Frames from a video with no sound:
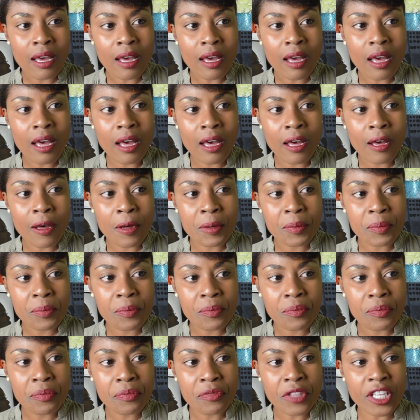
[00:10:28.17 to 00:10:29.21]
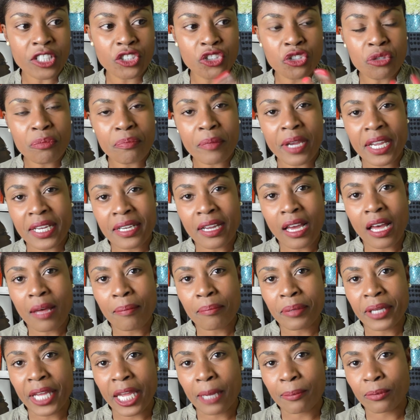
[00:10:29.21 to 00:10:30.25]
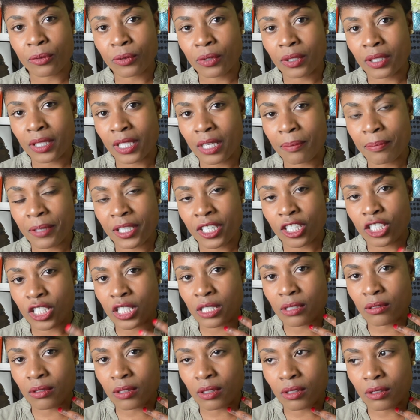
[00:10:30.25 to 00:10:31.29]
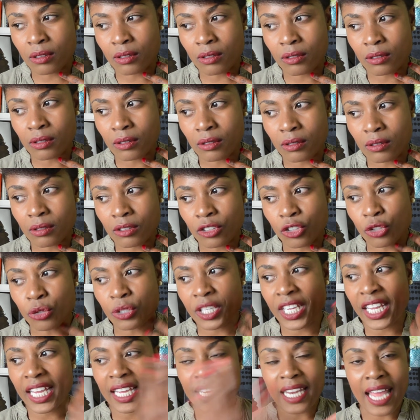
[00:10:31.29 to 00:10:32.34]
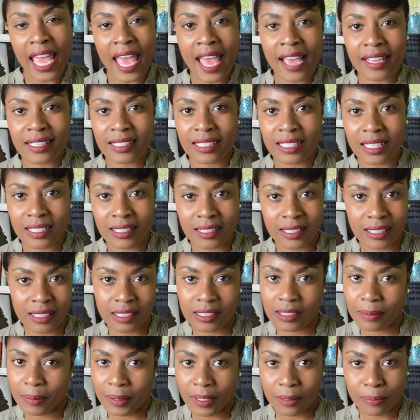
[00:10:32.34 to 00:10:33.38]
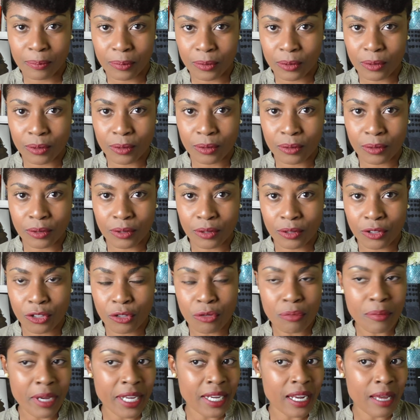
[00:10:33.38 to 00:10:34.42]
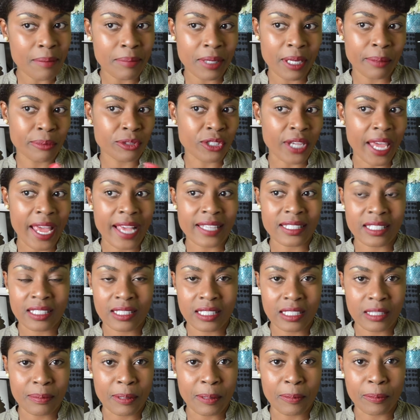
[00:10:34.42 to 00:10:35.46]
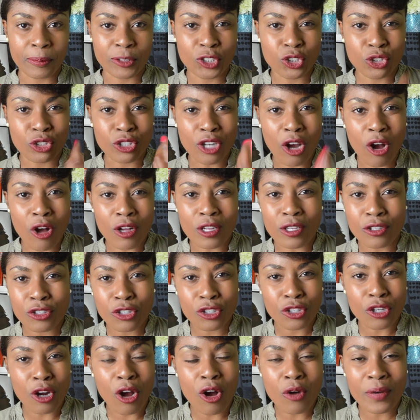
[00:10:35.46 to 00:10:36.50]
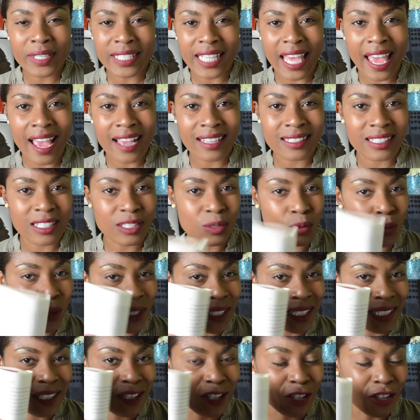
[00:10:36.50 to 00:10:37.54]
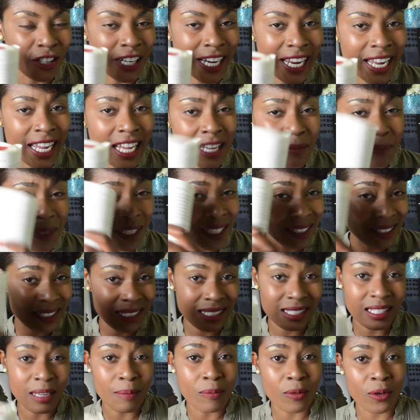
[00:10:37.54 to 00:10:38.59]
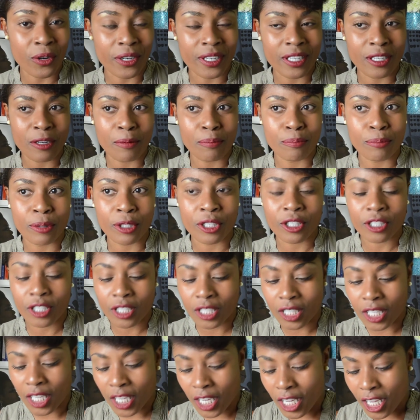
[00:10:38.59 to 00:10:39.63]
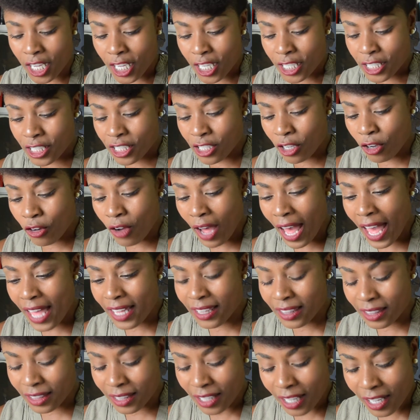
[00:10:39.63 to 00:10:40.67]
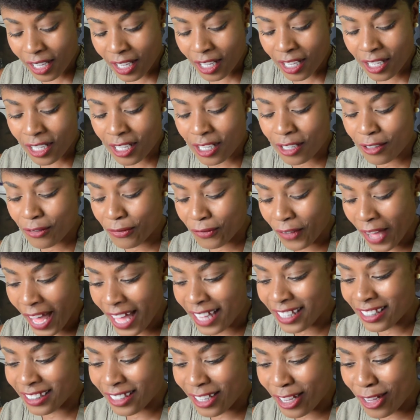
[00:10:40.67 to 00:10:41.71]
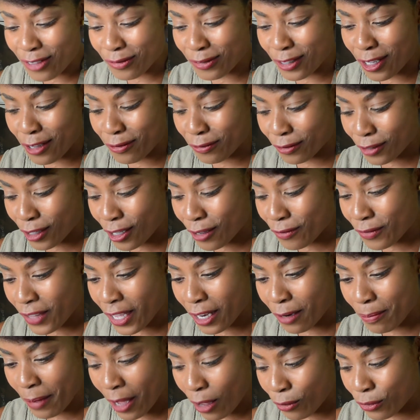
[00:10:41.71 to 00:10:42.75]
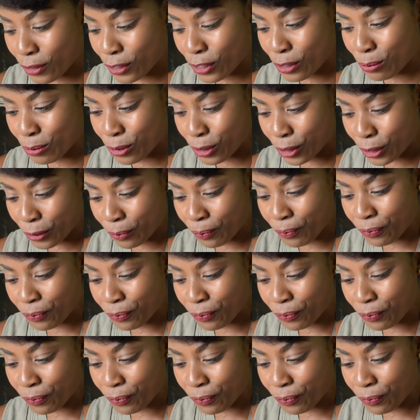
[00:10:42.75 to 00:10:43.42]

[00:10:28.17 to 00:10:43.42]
um, that you may not be able to get because you can't access these people. You may not be able to access these people, but you could all you could always access what's in their head because it's somewhere in a book. So I love, I love, love, love that about this book.